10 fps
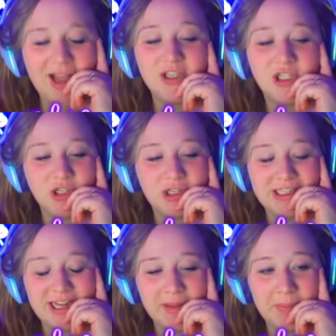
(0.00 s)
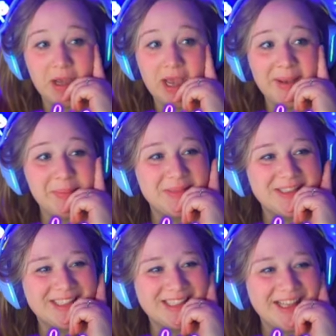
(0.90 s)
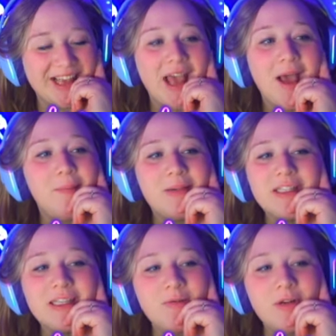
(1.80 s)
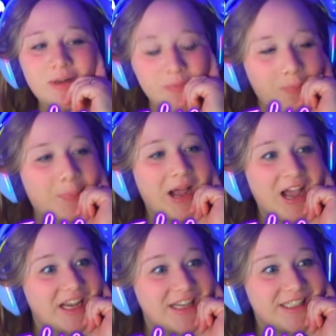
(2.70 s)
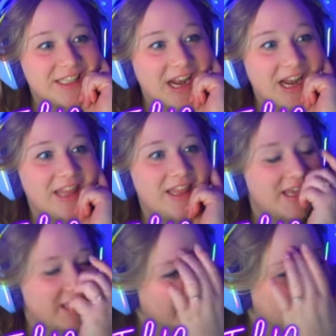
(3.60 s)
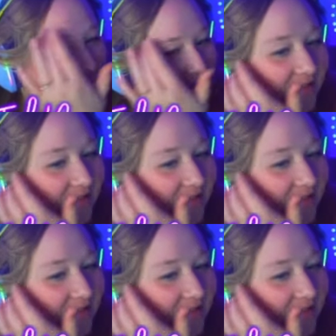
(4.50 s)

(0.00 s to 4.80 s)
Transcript: a sugar daddy, perhaps? But they wouldn't buy us anything.